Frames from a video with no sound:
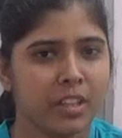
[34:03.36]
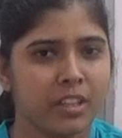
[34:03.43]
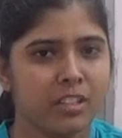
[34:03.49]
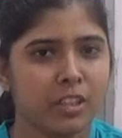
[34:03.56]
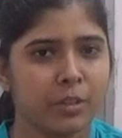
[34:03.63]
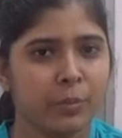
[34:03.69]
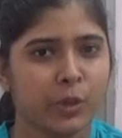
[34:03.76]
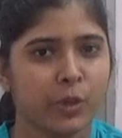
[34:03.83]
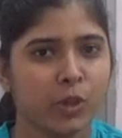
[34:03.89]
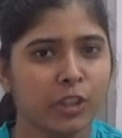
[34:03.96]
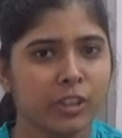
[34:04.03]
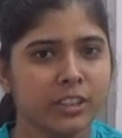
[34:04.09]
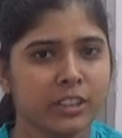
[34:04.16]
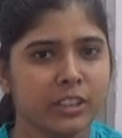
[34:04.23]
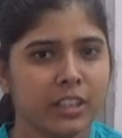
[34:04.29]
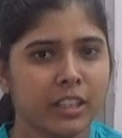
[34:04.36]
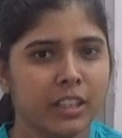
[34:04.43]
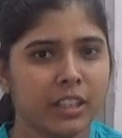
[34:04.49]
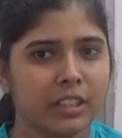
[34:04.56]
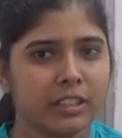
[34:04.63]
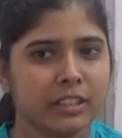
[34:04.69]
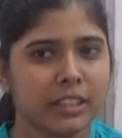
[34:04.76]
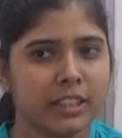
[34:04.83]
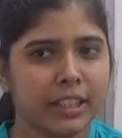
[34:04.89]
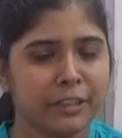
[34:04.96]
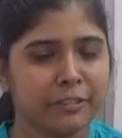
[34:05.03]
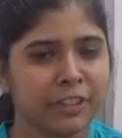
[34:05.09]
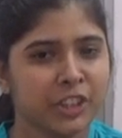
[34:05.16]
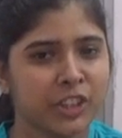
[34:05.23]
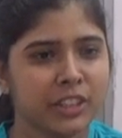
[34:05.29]
Sir, because sir,
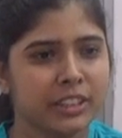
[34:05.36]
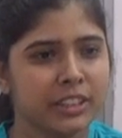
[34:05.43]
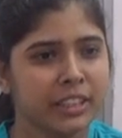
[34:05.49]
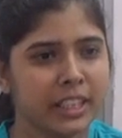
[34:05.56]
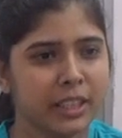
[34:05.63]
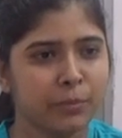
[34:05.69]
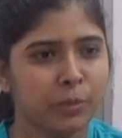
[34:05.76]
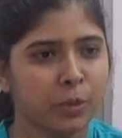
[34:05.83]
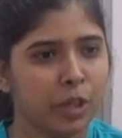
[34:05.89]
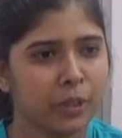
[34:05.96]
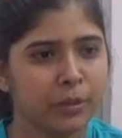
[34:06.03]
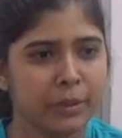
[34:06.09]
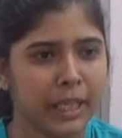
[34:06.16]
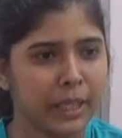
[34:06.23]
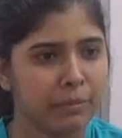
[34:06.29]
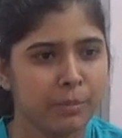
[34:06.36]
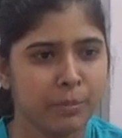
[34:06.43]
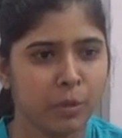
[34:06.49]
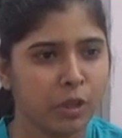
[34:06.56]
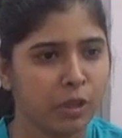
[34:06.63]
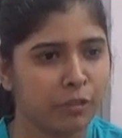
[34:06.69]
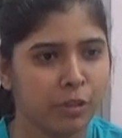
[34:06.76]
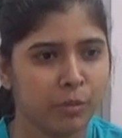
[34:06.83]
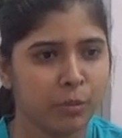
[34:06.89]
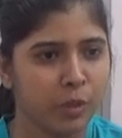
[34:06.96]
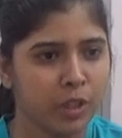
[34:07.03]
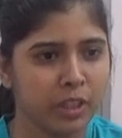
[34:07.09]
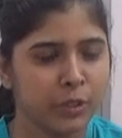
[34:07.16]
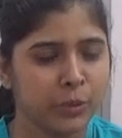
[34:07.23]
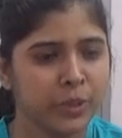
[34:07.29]
efficiency can be brought from
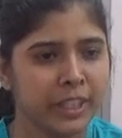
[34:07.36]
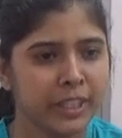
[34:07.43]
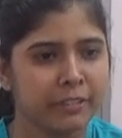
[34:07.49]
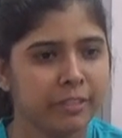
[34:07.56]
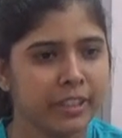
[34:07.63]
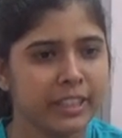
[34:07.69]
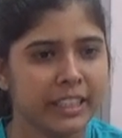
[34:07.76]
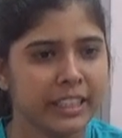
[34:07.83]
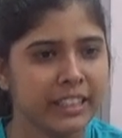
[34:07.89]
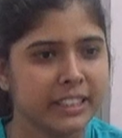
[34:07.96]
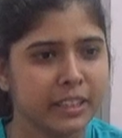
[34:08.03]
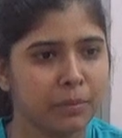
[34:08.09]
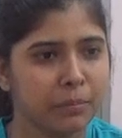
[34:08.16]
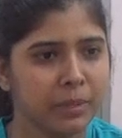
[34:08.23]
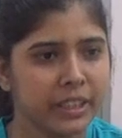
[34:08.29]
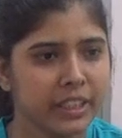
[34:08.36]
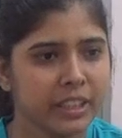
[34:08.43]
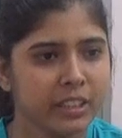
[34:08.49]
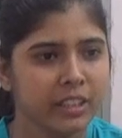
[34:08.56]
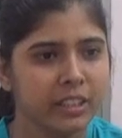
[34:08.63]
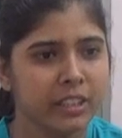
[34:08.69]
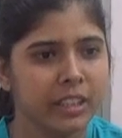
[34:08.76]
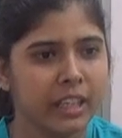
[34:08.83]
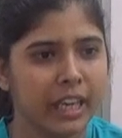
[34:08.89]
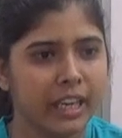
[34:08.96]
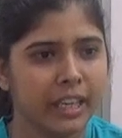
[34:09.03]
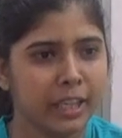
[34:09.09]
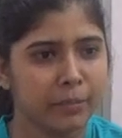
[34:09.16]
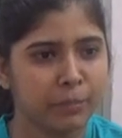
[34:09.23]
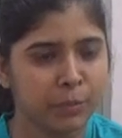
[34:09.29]
work. Today, if I teach somebody
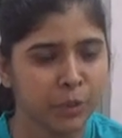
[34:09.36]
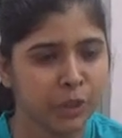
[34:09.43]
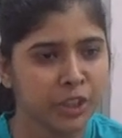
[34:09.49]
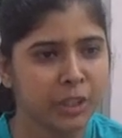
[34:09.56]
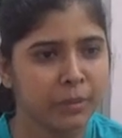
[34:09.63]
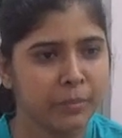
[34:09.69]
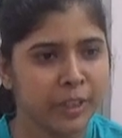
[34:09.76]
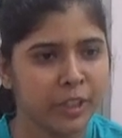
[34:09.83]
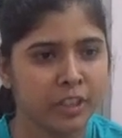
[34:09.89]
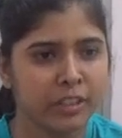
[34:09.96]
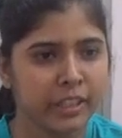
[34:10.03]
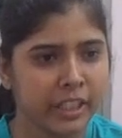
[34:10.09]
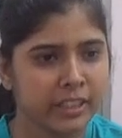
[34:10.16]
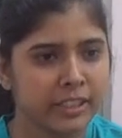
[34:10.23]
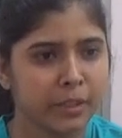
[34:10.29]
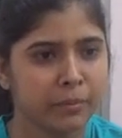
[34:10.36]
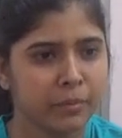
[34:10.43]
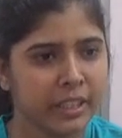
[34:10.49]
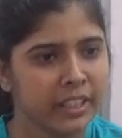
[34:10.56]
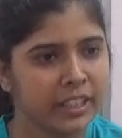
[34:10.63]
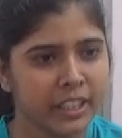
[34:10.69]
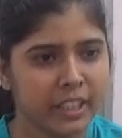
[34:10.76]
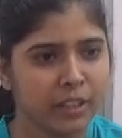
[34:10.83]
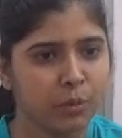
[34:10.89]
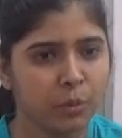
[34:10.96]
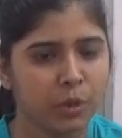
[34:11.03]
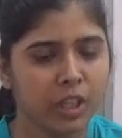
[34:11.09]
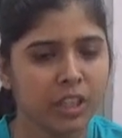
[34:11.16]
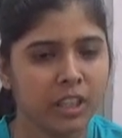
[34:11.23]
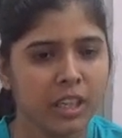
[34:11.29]
and I push somebody or nudge somebody, they can
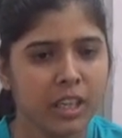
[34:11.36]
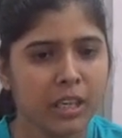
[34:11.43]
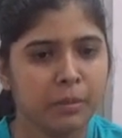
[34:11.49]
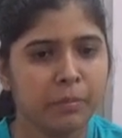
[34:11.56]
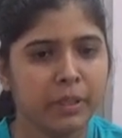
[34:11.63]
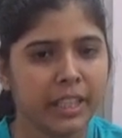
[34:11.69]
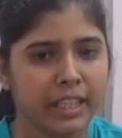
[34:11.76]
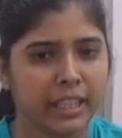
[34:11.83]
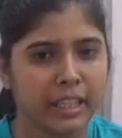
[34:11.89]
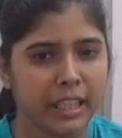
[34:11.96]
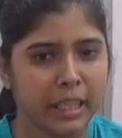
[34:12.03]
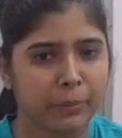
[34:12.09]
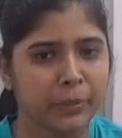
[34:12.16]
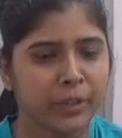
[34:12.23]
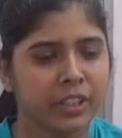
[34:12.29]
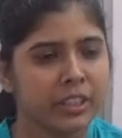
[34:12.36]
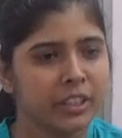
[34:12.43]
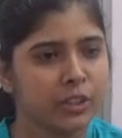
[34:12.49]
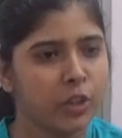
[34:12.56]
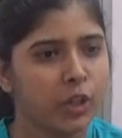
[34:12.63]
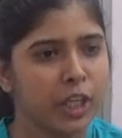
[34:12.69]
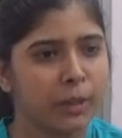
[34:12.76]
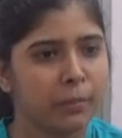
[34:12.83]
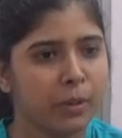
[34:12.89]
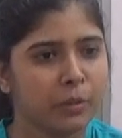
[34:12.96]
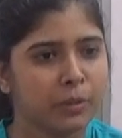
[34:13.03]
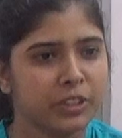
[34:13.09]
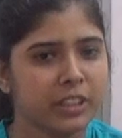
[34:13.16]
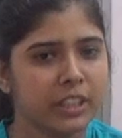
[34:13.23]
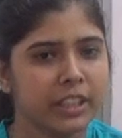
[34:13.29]
work. But corruption is all
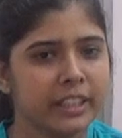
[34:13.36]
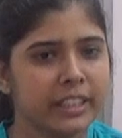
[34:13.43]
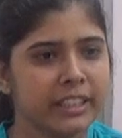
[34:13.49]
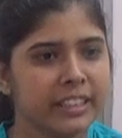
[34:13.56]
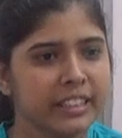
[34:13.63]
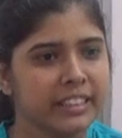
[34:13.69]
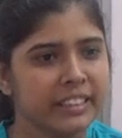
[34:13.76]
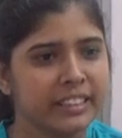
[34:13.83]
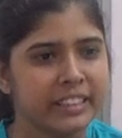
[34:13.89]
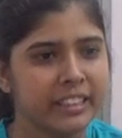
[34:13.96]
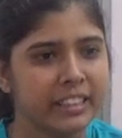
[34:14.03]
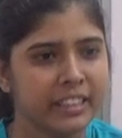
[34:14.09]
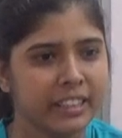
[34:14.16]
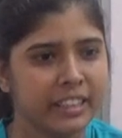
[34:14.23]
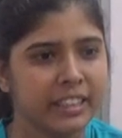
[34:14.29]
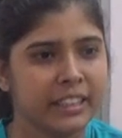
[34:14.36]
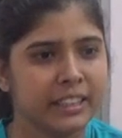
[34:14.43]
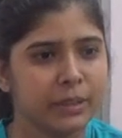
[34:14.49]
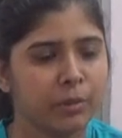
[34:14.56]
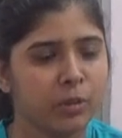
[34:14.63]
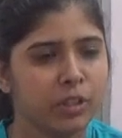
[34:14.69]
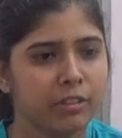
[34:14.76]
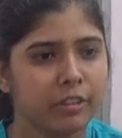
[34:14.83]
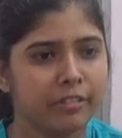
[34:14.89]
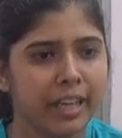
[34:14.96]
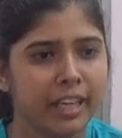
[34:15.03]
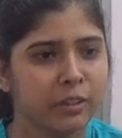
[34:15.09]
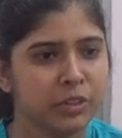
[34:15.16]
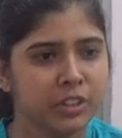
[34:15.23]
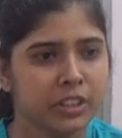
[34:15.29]
about, sir, it is instilled. It is about our
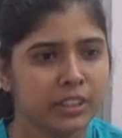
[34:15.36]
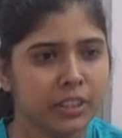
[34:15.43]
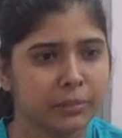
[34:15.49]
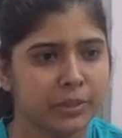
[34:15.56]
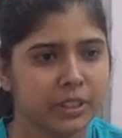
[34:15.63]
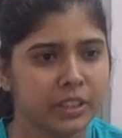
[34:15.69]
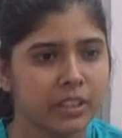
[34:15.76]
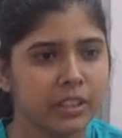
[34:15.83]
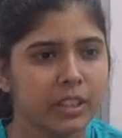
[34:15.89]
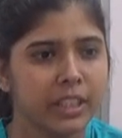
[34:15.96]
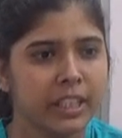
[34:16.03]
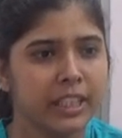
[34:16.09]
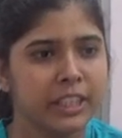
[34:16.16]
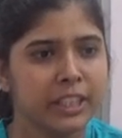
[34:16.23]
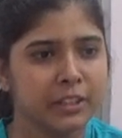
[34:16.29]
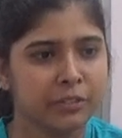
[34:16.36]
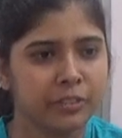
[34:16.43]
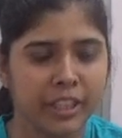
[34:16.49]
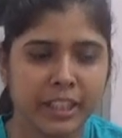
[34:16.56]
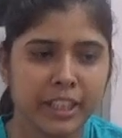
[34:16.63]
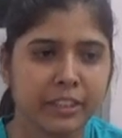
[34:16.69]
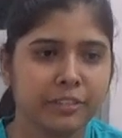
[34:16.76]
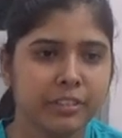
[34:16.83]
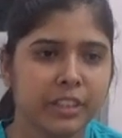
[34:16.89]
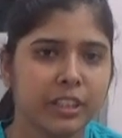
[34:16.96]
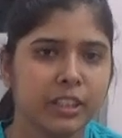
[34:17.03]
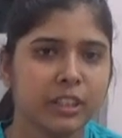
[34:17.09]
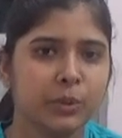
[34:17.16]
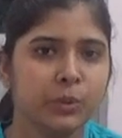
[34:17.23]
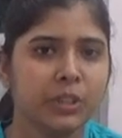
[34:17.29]
value system, sir. It is very
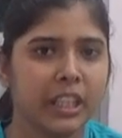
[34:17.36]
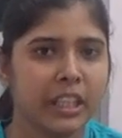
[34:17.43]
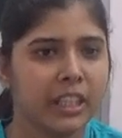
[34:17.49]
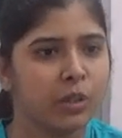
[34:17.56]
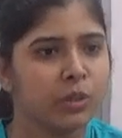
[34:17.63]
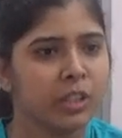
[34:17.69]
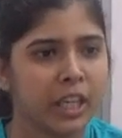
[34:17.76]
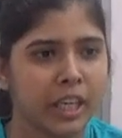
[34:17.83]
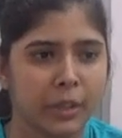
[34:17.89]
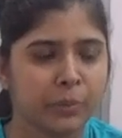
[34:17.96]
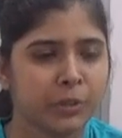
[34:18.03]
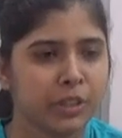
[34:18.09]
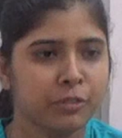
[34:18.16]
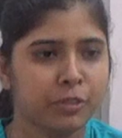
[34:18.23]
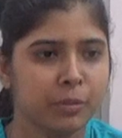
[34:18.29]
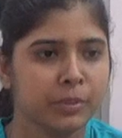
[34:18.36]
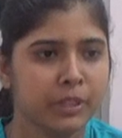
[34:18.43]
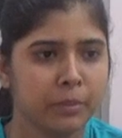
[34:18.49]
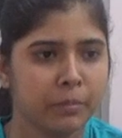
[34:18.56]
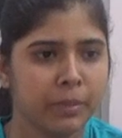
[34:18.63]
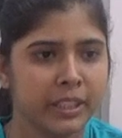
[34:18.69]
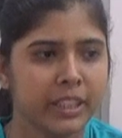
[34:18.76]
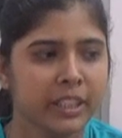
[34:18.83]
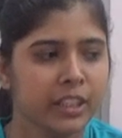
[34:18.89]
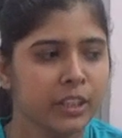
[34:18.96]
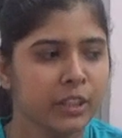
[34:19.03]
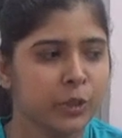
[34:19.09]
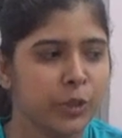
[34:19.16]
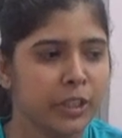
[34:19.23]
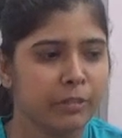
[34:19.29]
difficult to take out corruption from somebody.
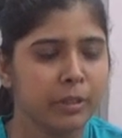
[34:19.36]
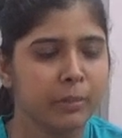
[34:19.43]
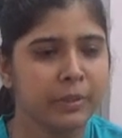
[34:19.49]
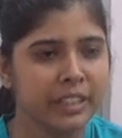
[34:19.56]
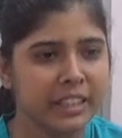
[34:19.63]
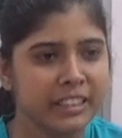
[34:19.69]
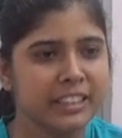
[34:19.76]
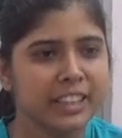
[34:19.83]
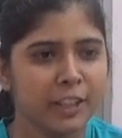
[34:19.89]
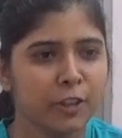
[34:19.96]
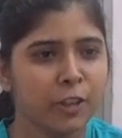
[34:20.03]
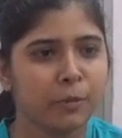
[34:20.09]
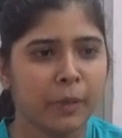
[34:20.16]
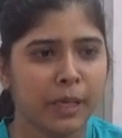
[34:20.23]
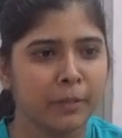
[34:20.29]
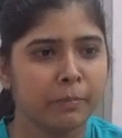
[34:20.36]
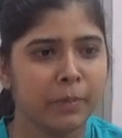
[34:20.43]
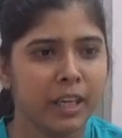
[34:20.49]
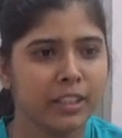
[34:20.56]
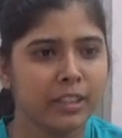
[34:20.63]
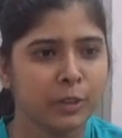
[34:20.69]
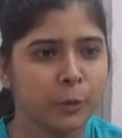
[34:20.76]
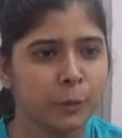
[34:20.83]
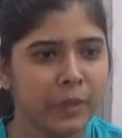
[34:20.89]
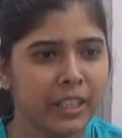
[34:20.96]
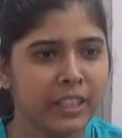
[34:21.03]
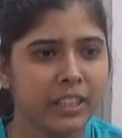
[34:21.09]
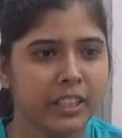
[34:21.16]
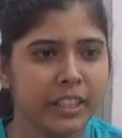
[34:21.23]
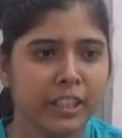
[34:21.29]
So it will be easier on my part to
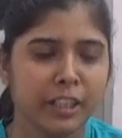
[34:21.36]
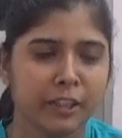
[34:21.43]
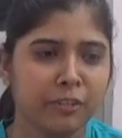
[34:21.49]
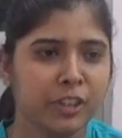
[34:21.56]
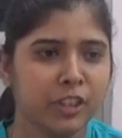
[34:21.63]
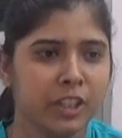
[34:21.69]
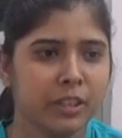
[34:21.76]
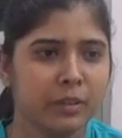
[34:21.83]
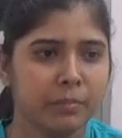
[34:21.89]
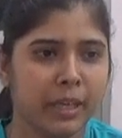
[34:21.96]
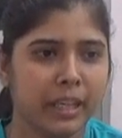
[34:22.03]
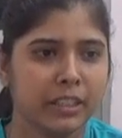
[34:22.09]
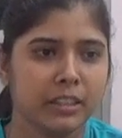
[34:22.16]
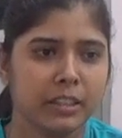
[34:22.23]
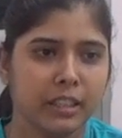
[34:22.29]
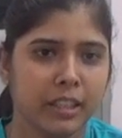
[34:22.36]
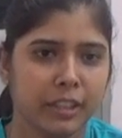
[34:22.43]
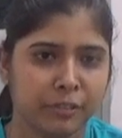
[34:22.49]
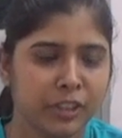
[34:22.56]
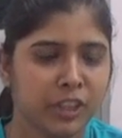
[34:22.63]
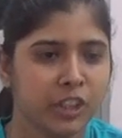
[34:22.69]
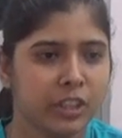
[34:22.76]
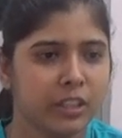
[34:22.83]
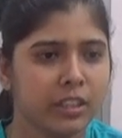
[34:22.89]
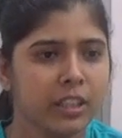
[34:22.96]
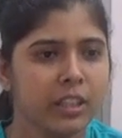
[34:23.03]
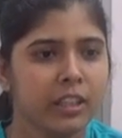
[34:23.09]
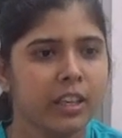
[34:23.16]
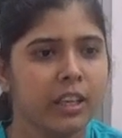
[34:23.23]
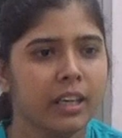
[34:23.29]
make an inefficient man
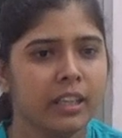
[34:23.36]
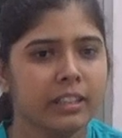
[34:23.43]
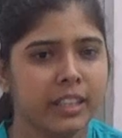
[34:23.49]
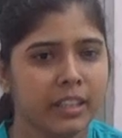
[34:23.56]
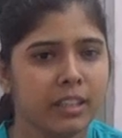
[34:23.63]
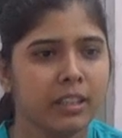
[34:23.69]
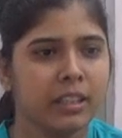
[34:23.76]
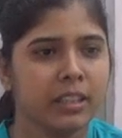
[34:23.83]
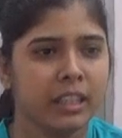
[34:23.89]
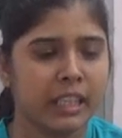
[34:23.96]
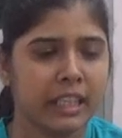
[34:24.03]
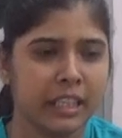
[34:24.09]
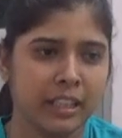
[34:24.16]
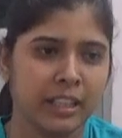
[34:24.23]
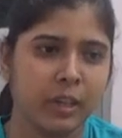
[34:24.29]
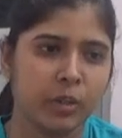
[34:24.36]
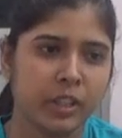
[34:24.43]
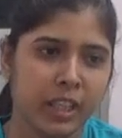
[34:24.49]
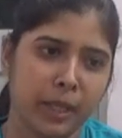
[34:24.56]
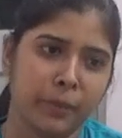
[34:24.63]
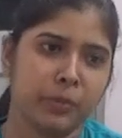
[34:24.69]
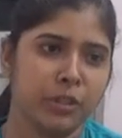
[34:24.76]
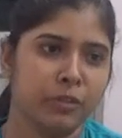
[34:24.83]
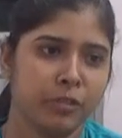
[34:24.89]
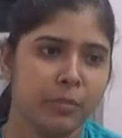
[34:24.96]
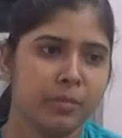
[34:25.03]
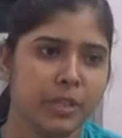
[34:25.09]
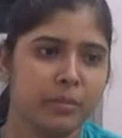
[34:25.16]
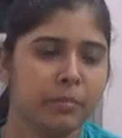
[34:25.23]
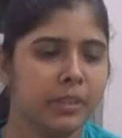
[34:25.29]
efficient than taking out corruption
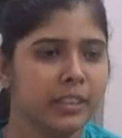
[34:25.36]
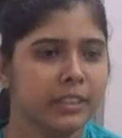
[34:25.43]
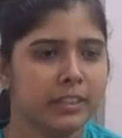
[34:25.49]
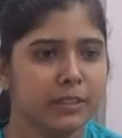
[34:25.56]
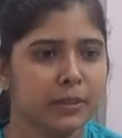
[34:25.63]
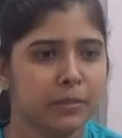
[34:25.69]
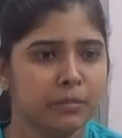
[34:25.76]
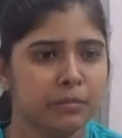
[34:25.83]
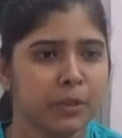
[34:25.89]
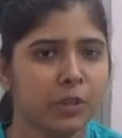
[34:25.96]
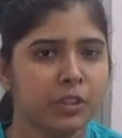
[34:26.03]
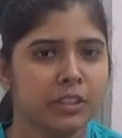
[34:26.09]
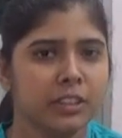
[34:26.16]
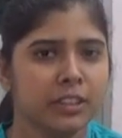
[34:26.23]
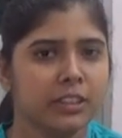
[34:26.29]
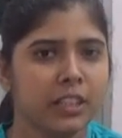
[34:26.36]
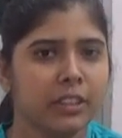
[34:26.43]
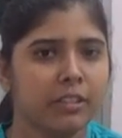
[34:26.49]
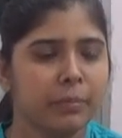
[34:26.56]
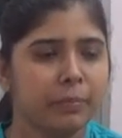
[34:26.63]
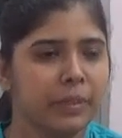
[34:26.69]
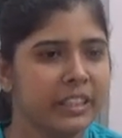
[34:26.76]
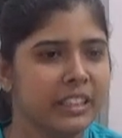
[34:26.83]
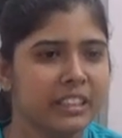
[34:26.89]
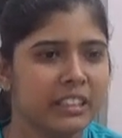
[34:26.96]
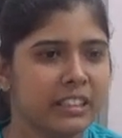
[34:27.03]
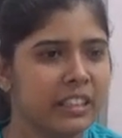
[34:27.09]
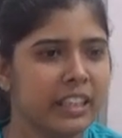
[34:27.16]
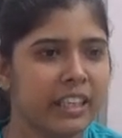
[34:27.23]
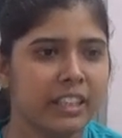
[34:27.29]
from somebody, sir. Because it is our
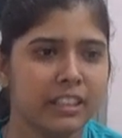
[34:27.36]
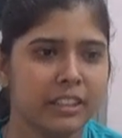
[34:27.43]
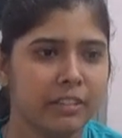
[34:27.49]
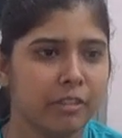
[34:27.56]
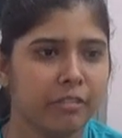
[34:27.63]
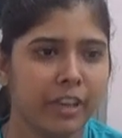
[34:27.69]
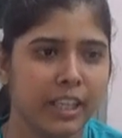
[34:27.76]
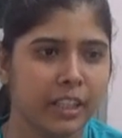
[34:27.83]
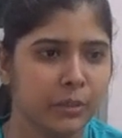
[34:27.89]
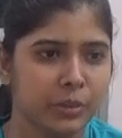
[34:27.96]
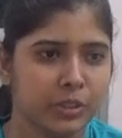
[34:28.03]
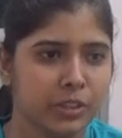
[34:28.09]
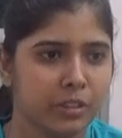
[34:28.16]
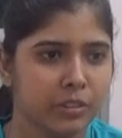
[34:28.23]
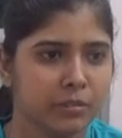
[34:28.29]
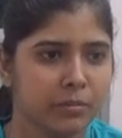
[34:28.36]
pre-instilled and it is our value, sir.